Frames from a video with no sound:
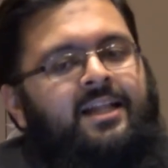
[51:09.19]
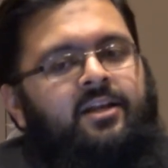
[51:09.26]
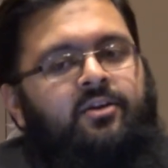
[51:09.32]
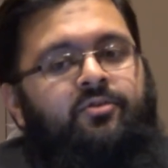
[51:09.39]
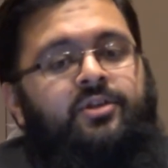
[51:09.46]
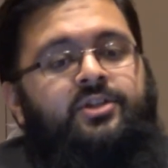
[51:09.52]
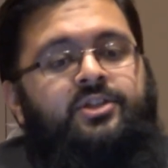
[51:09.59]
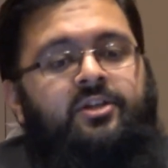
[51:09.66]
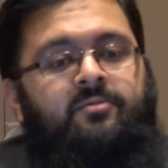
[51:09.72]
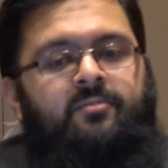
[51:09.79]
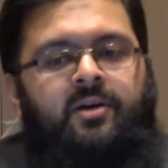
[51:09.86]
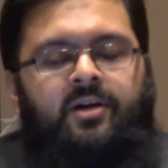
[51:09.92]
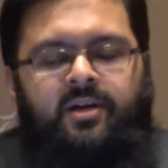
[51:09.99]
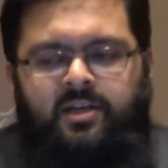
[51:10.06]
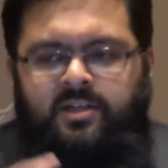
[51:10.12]
And the
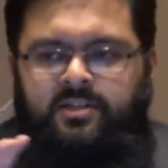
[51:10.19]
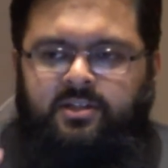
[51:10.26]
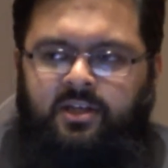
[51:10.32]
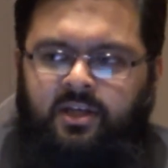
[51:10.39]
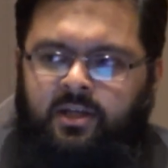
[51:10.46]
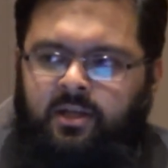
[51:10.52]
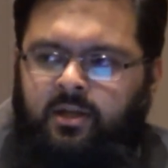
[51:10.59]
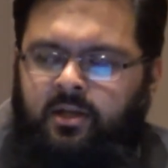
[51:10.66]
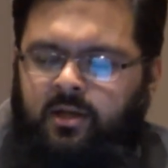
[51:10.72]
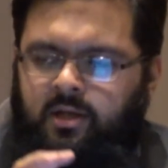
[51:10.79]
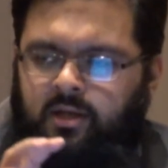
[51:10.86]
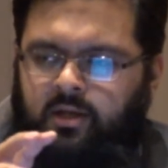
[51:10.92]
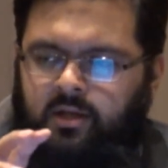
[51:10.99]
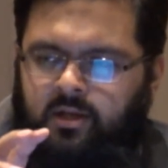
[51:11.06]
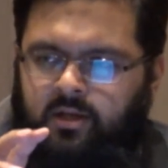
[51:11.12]
Christian monk, he's
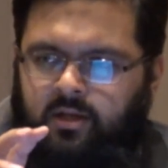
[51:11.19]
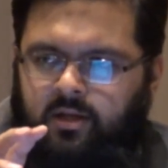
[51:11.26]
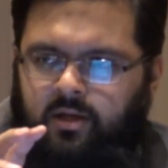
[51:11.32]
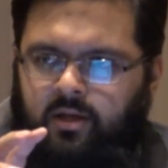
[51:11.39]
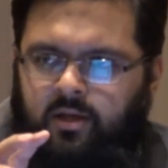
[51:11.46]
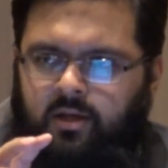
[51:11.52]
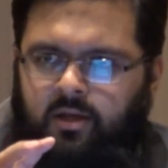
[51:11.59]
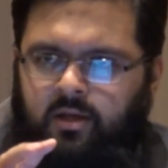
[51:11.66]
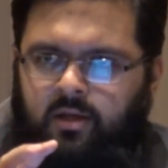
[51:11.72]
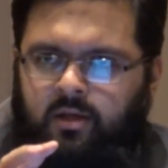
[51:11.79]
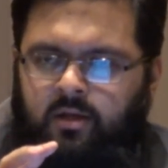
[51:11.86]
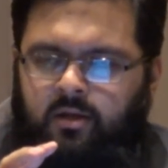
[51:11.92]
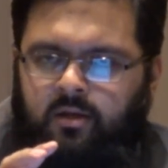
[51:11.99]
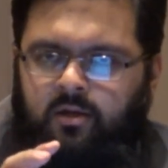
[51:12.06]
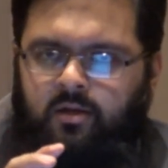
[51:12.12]
in,
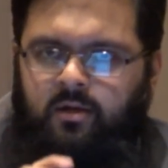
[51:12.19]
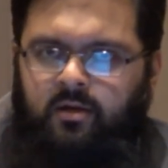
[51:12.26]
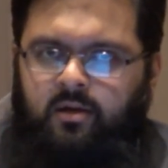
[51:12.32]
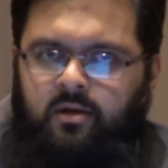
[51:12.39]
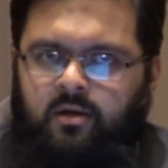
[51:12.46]
I